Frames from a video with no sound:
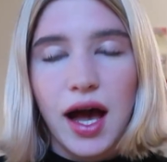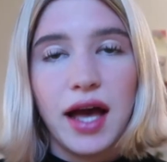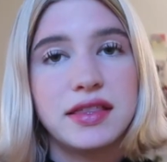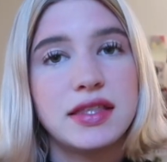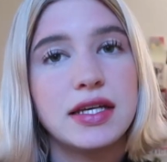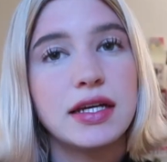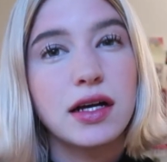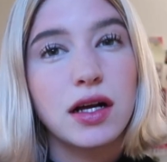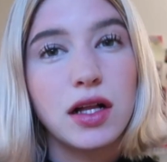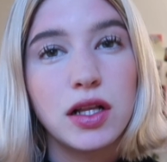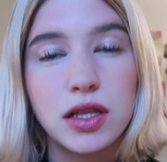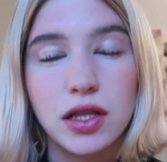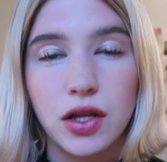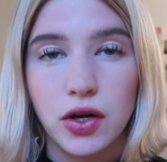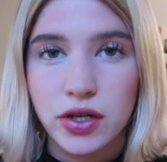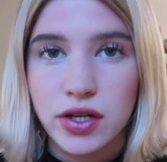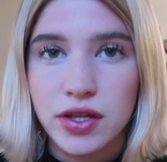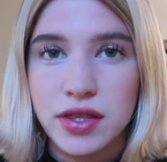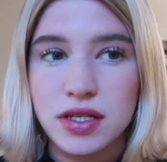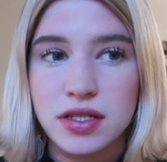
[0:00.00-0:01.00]
I think a
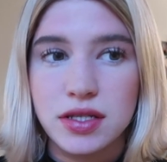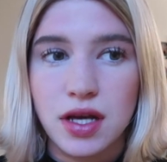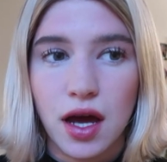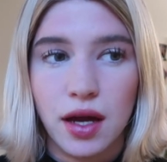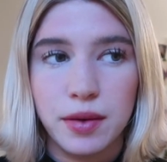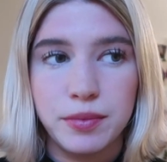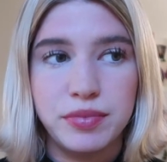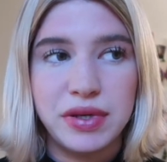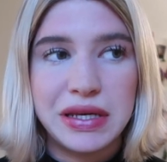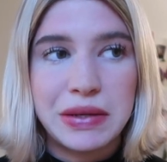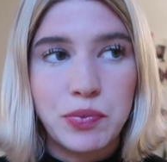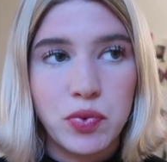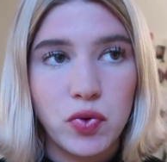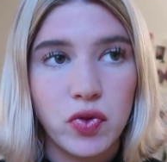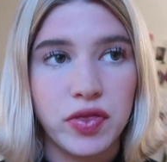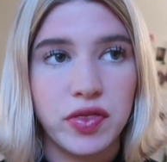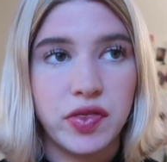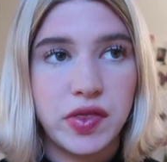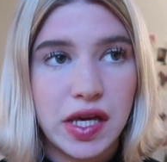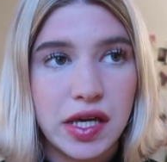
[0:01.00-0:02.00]
lot of the time
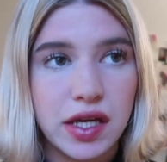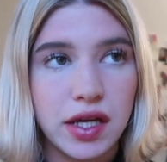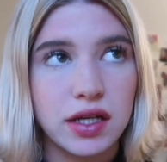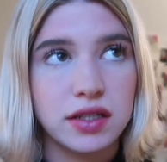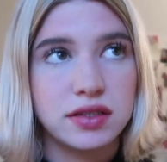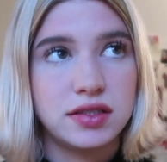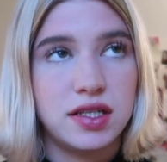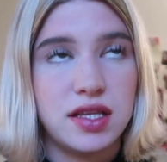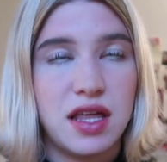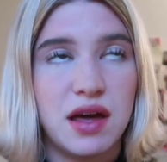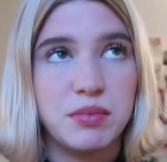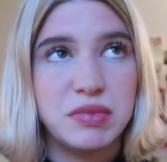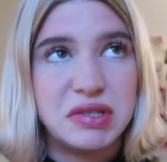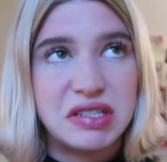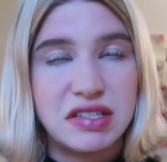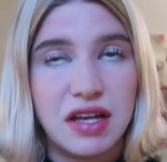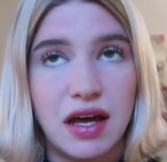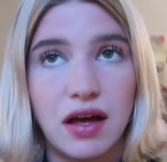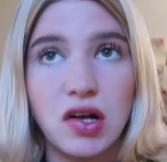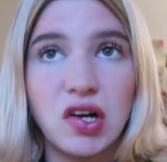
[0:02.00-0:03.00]
people think to
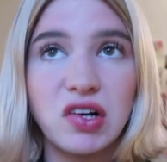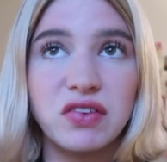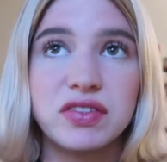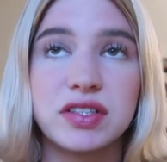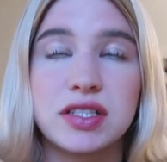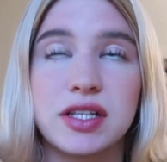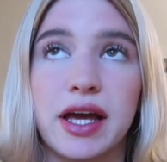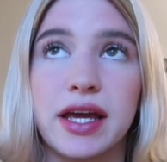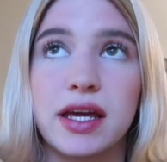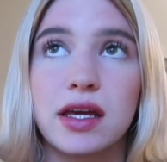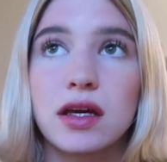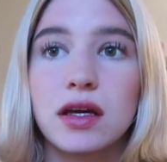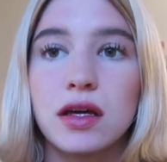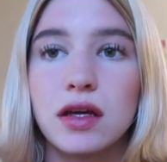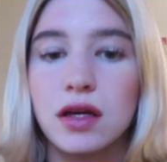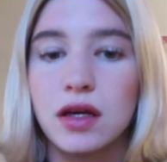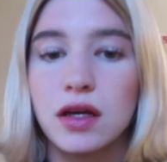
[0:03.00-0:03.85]
themselves like,